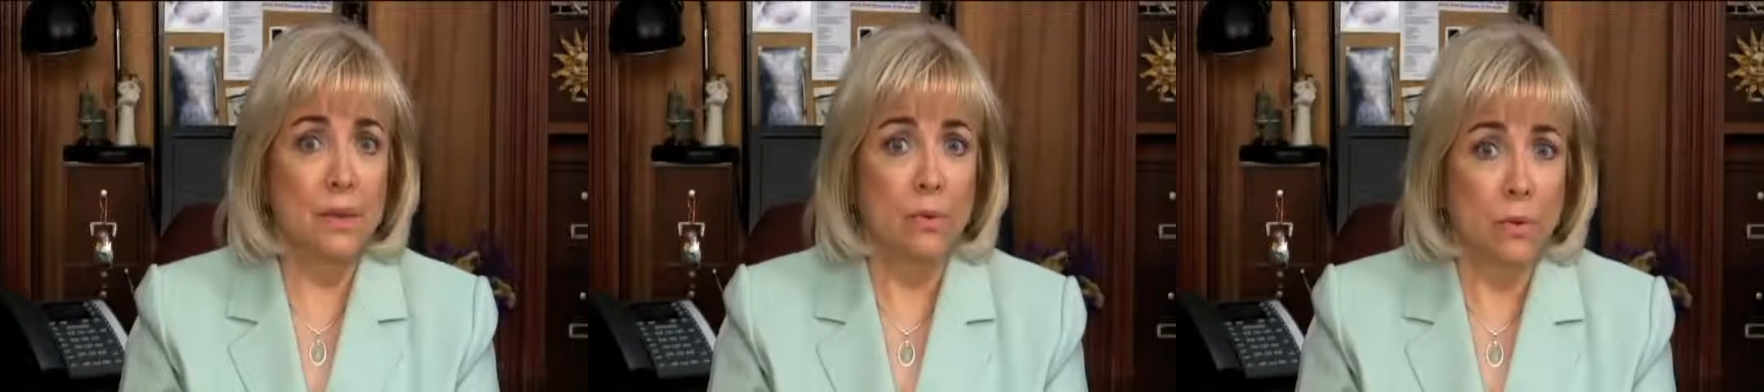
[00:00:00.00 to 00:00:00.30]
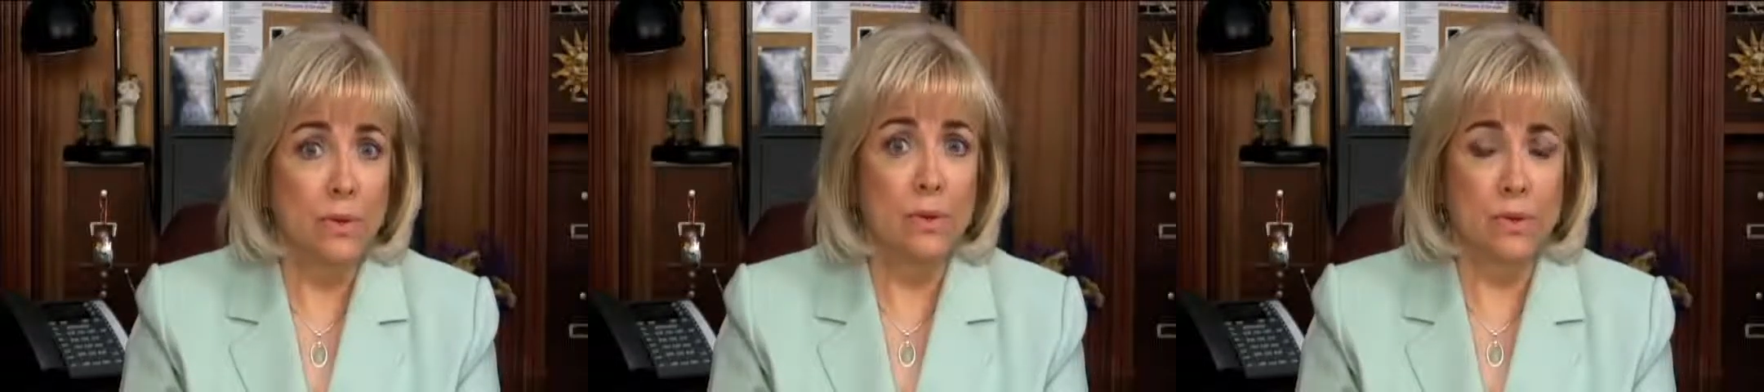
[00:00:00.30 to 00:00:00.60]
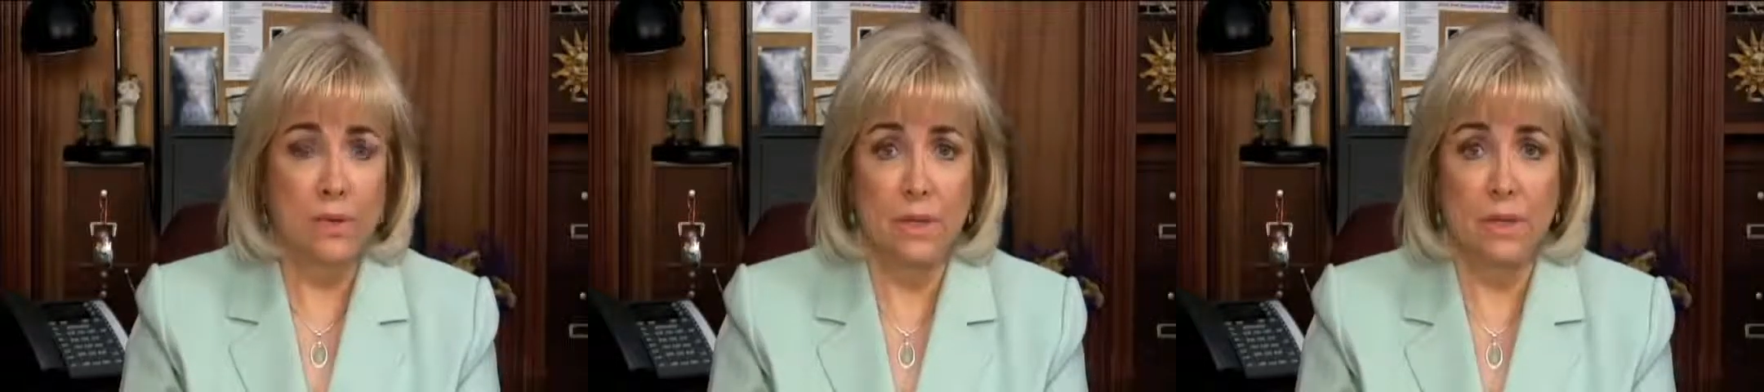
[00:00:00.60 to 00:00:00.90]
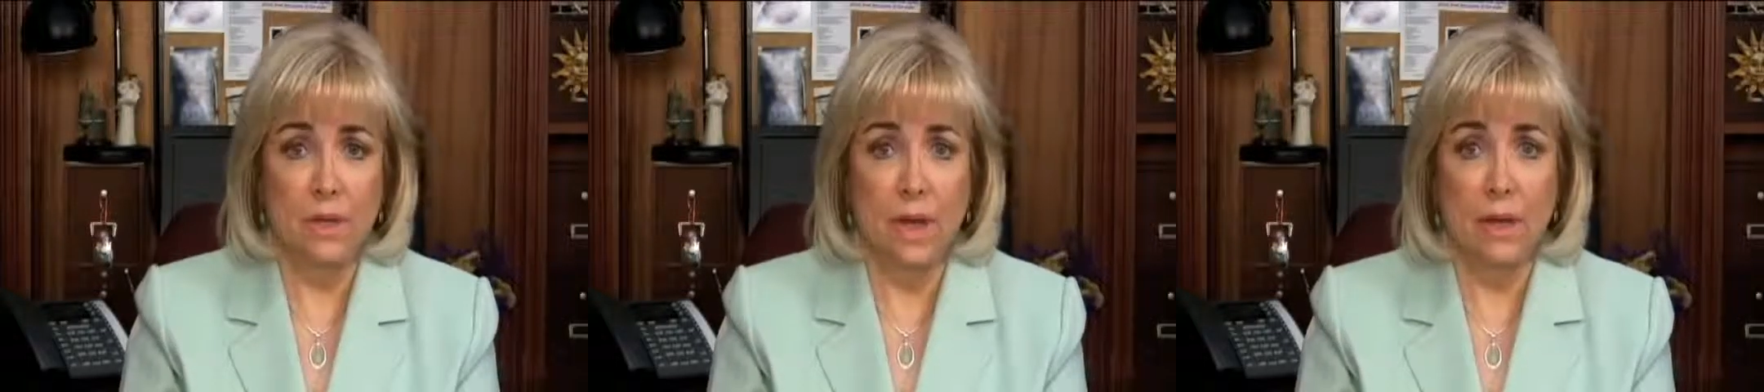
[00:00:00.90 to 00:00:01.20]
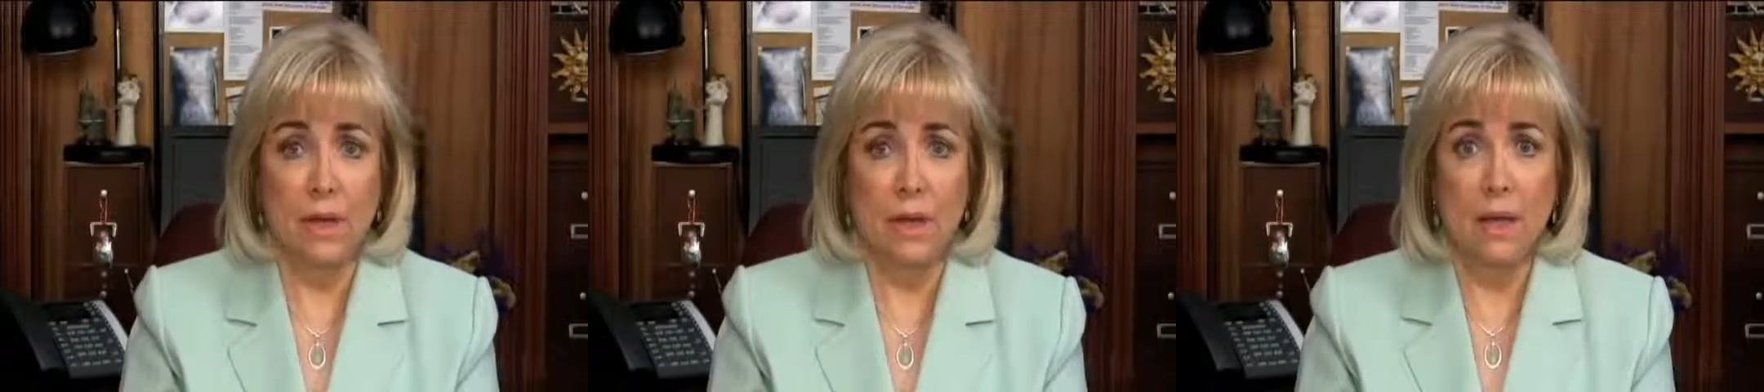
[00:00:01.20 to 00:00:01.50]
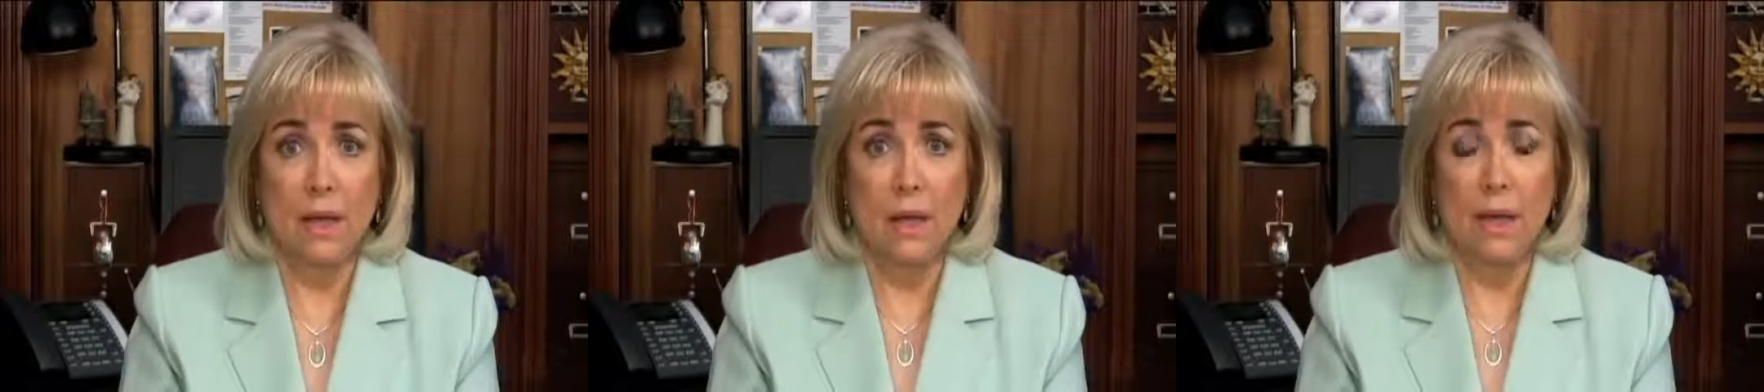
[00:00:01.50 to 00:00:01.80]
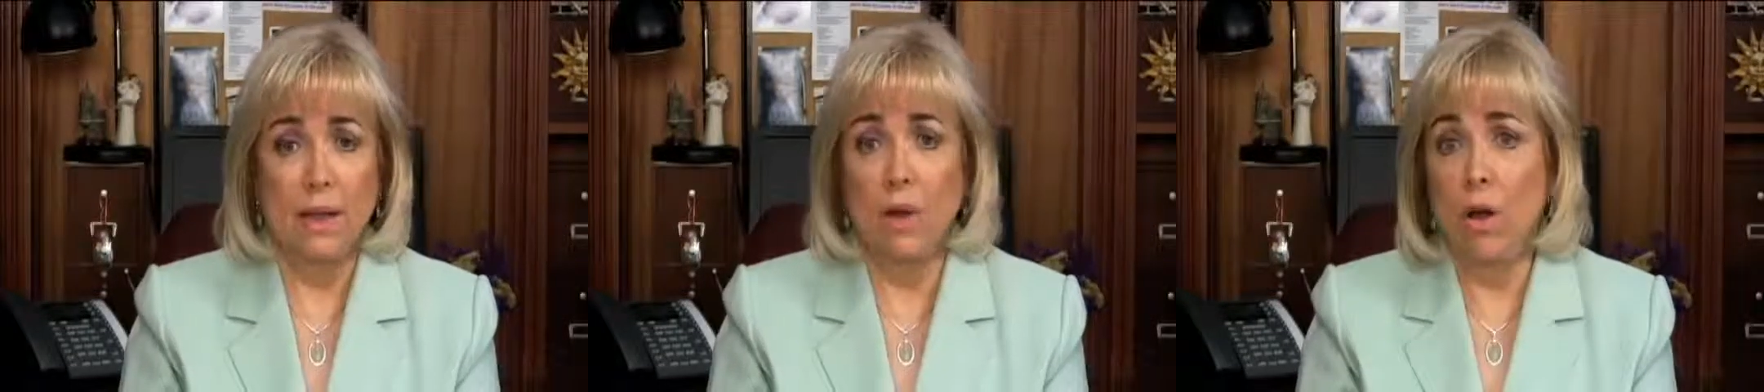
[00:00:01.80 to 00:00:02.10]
the original seed stock and